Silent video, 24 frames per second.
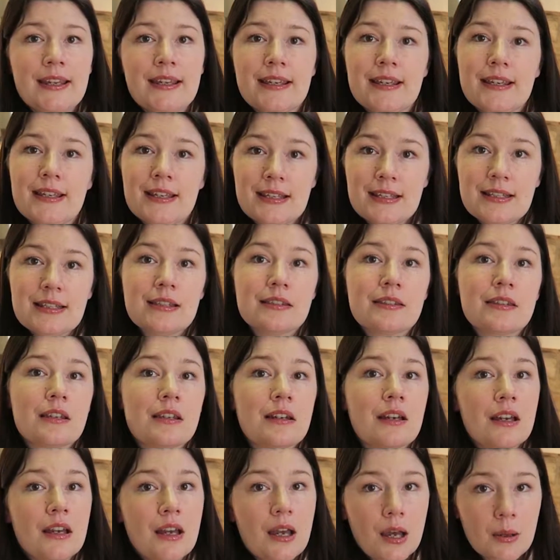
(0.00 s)
it is
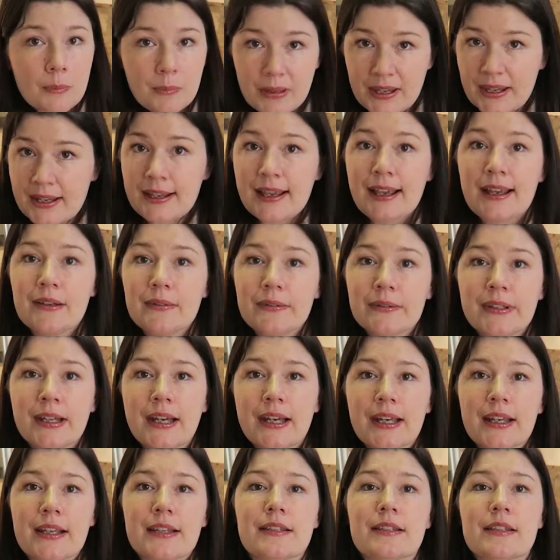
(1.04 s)
a big
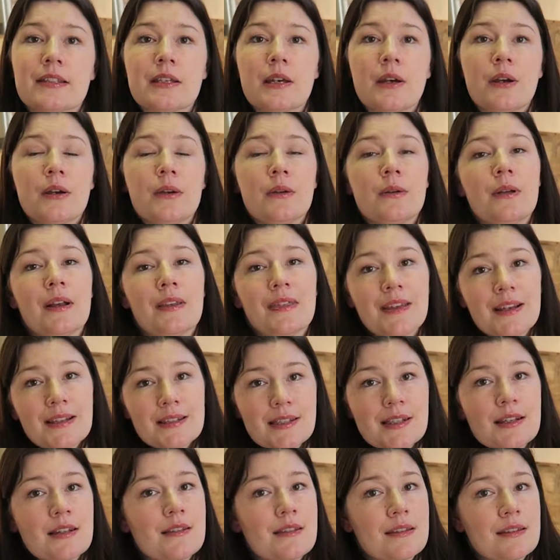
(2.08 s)
outlay, so
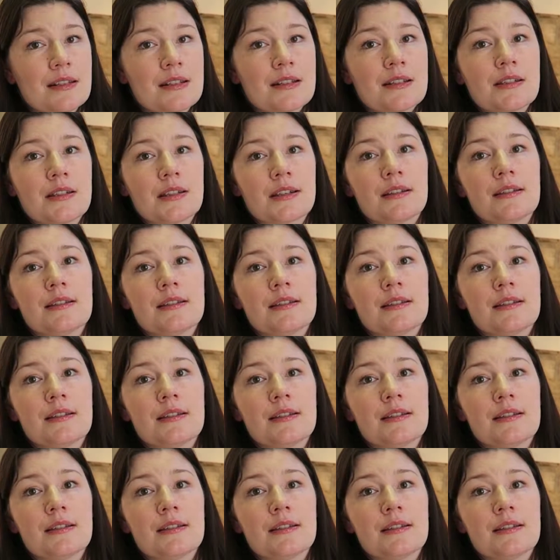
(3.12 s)
that's another thing to